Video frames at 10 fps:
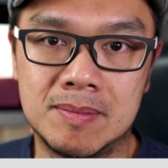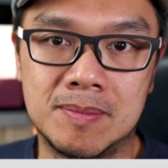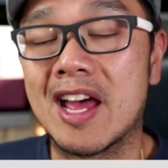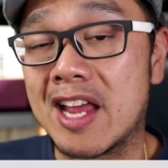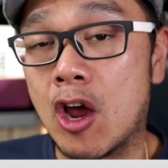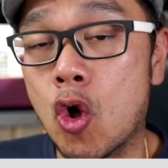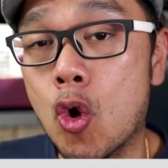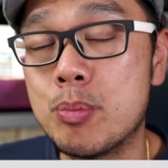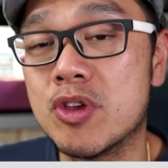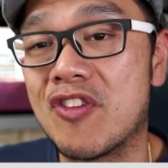And I
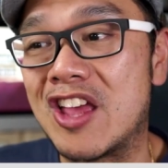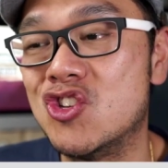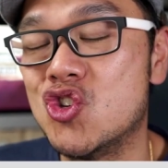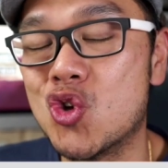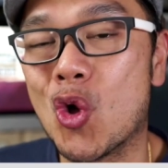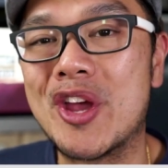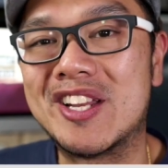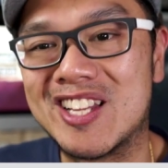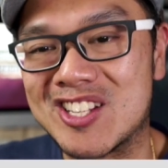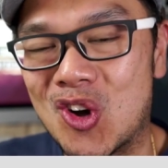hope you've
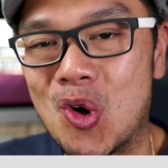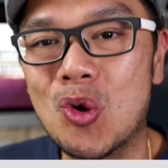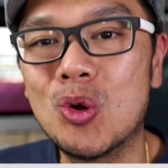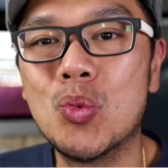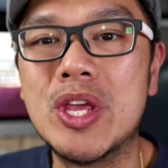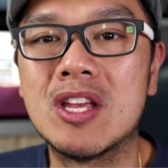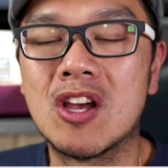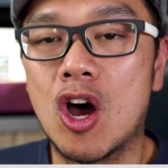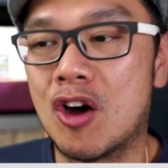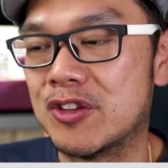enjoyed this whole week
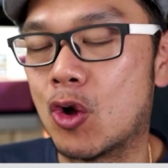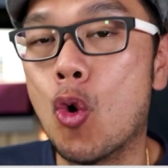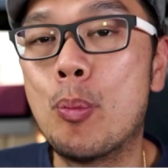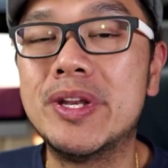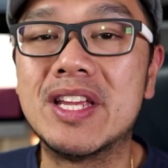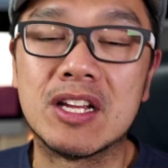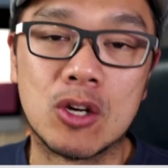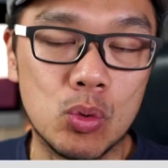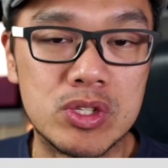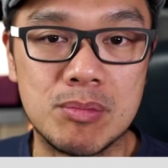of the opening and
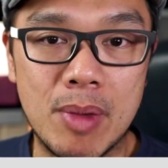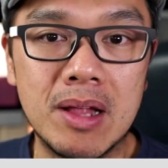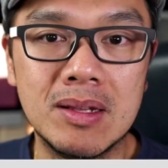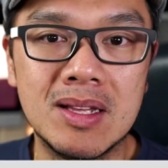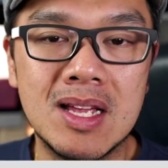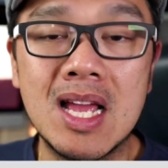closing bell.